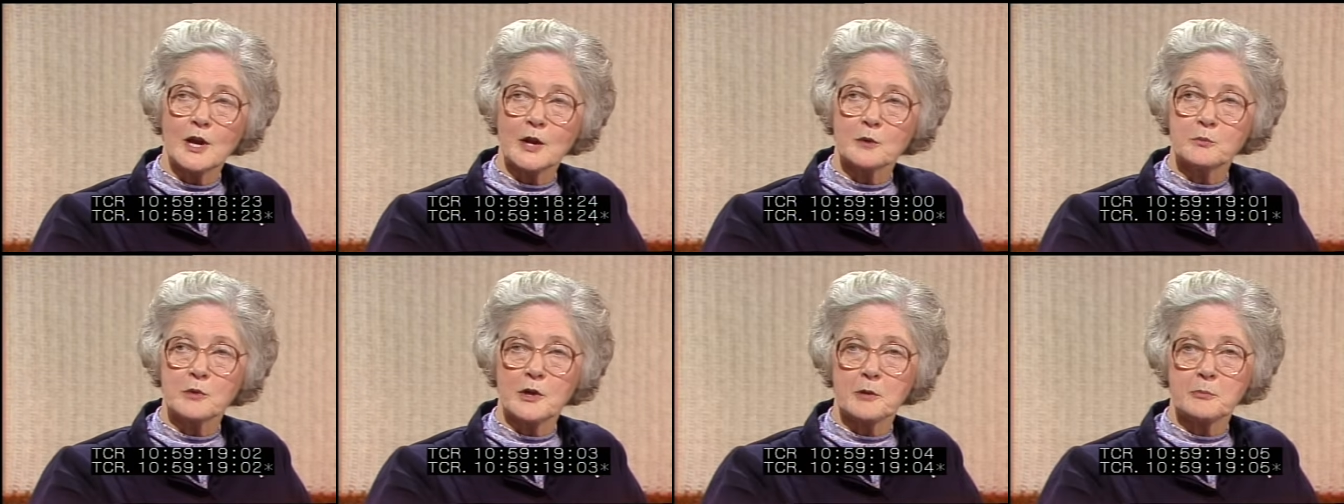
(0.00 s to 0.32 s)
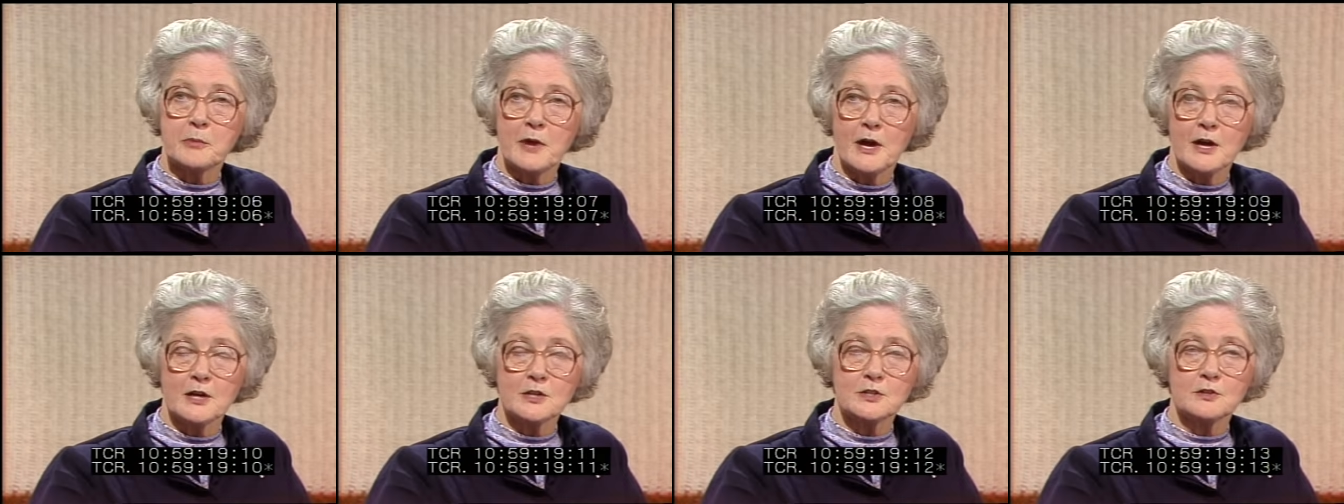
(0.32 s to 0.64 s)
and
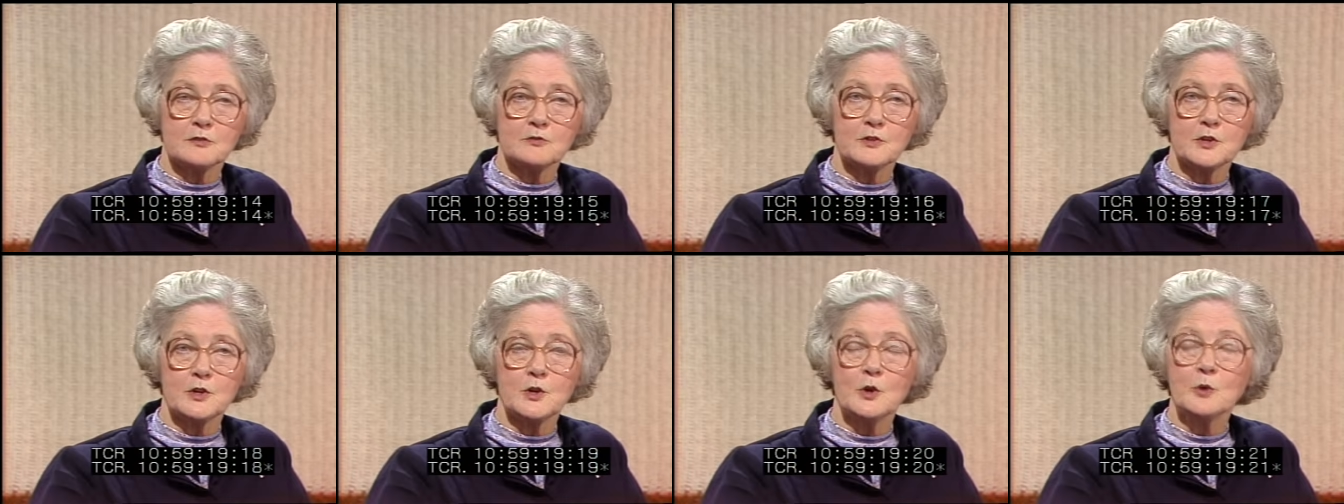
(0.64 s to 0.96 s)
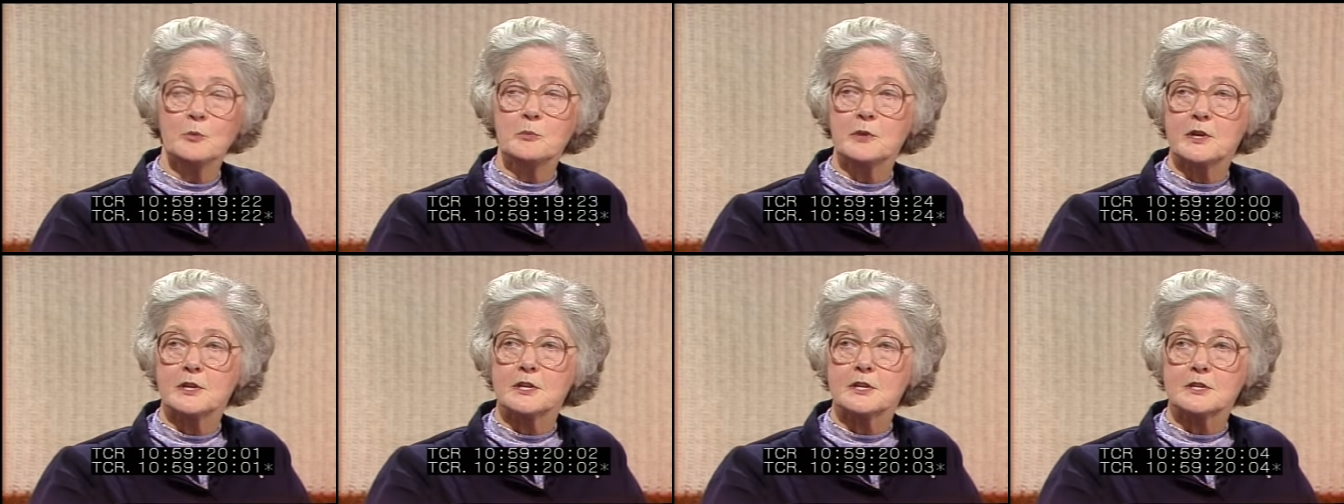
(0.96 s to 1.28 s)
we're part of the
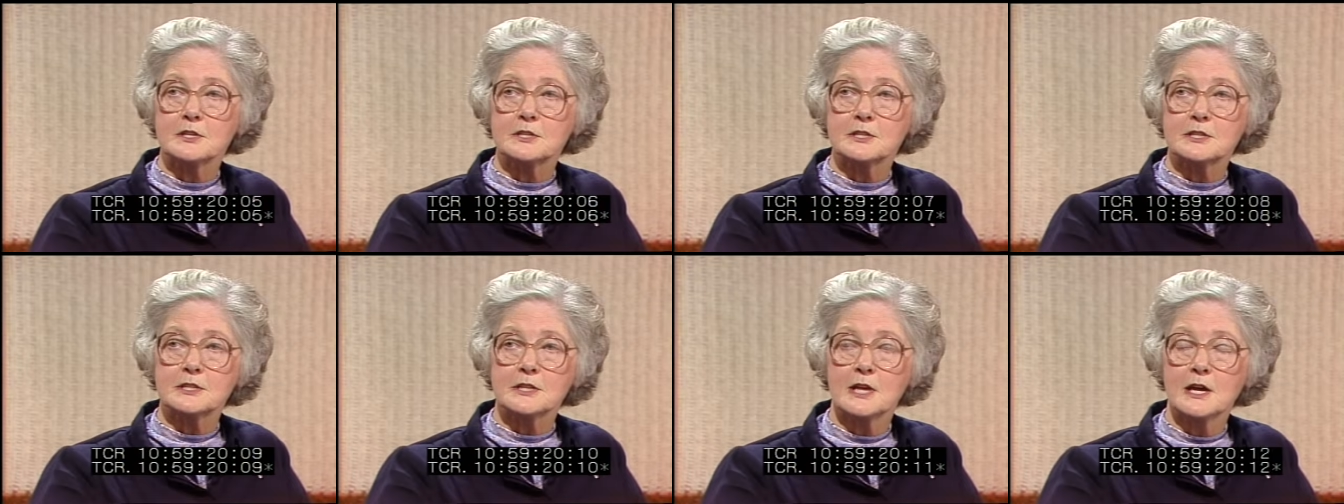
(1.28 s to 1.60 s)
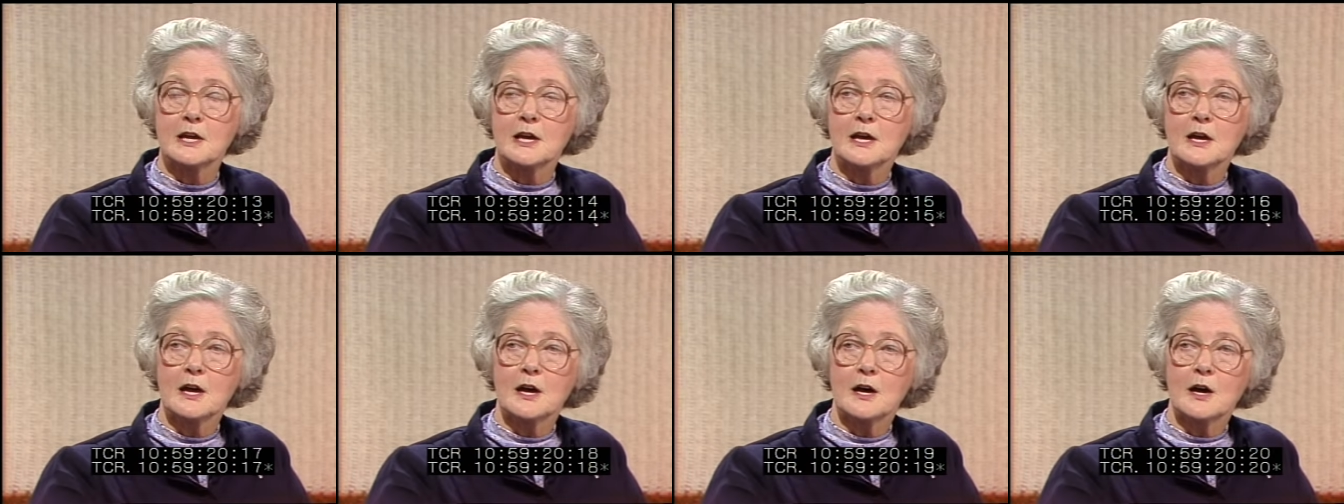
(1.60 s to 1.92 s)
humanness
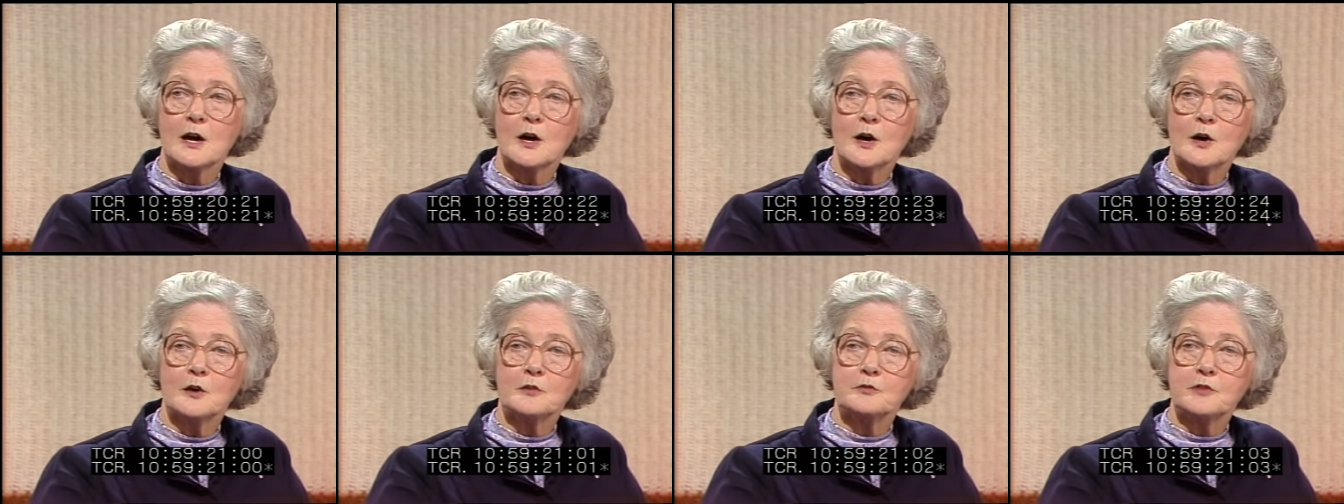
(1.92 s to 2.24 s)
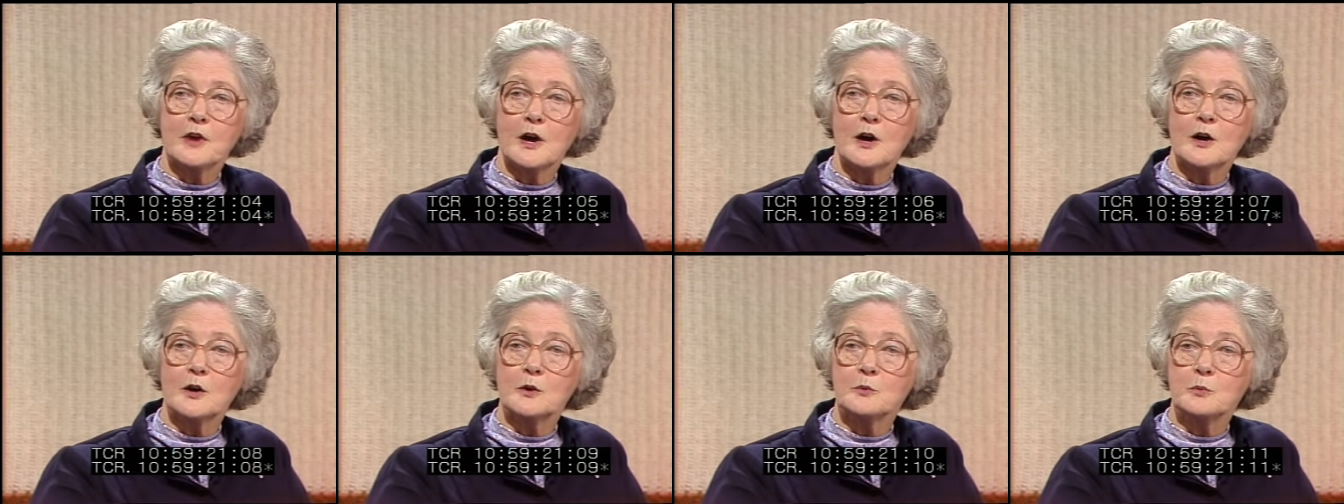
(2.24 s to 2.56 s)

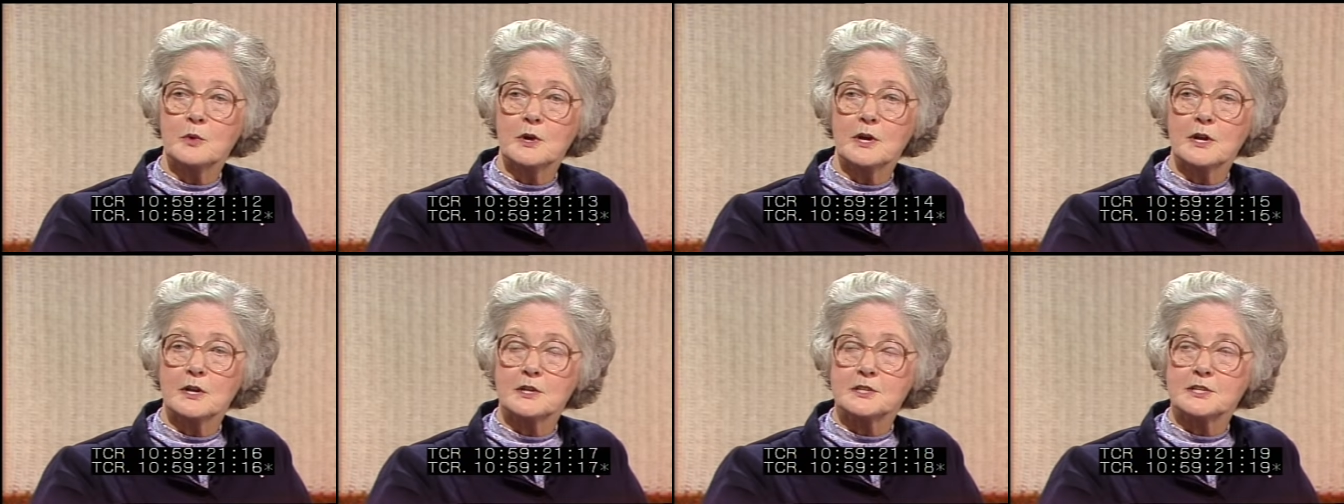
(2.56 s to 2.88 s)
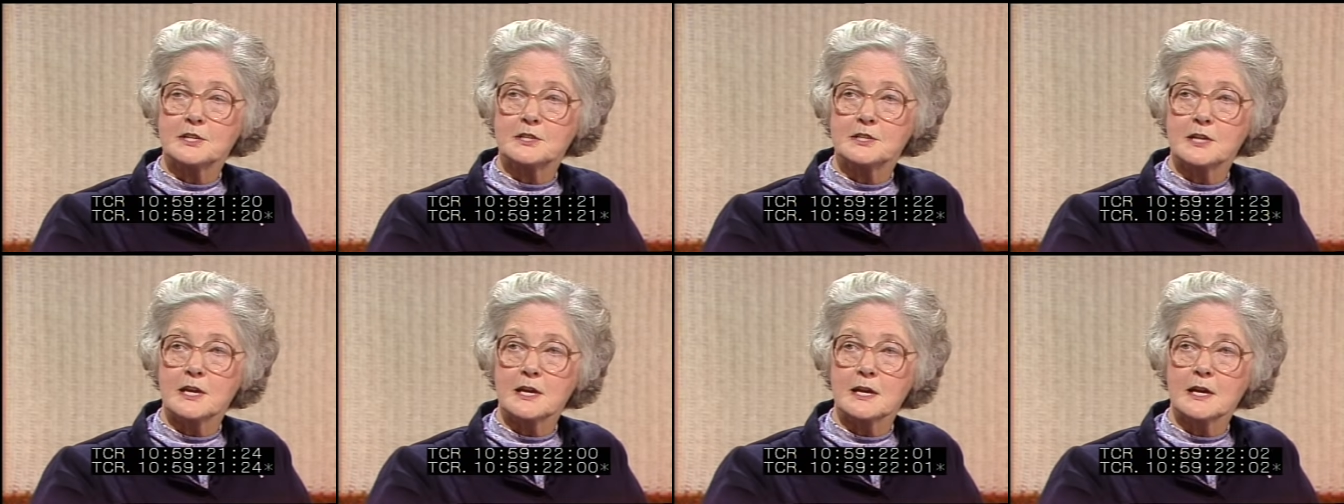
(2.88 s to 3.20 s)
of our world
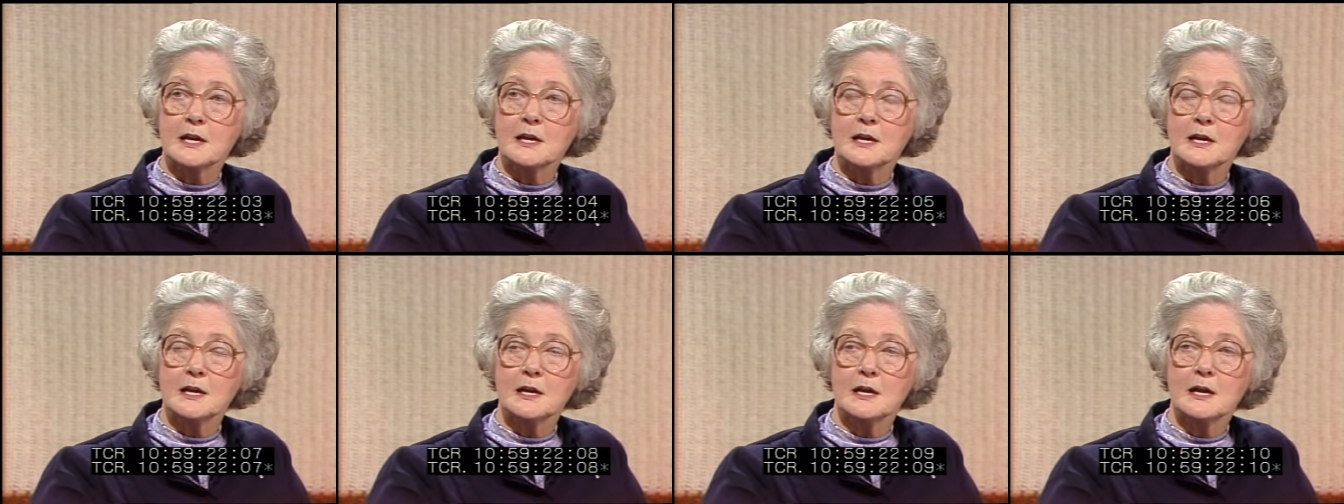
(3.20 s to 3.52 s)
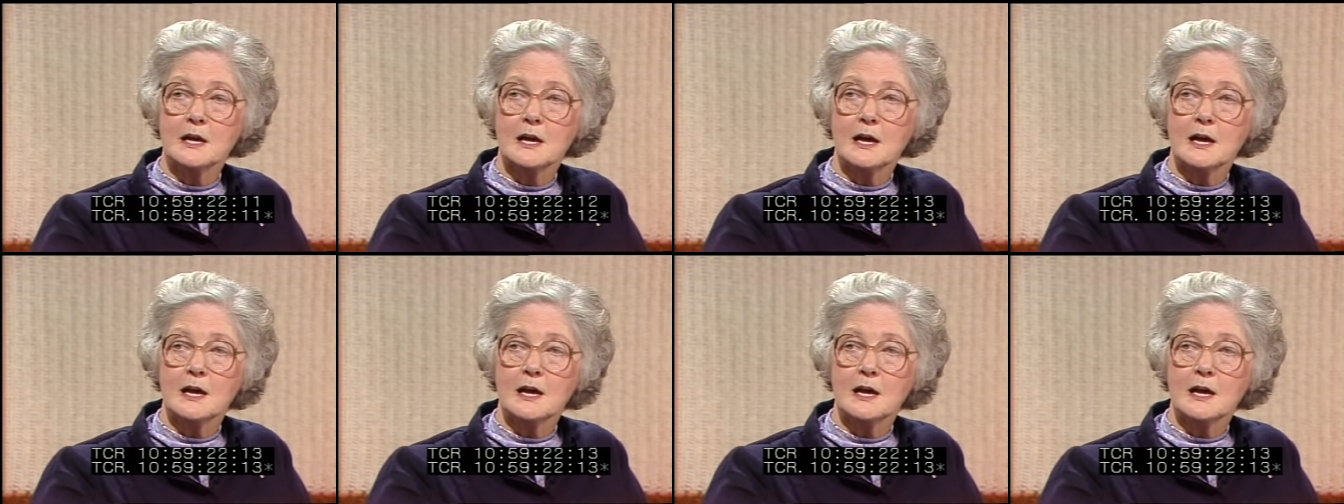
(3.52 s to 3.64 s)
today.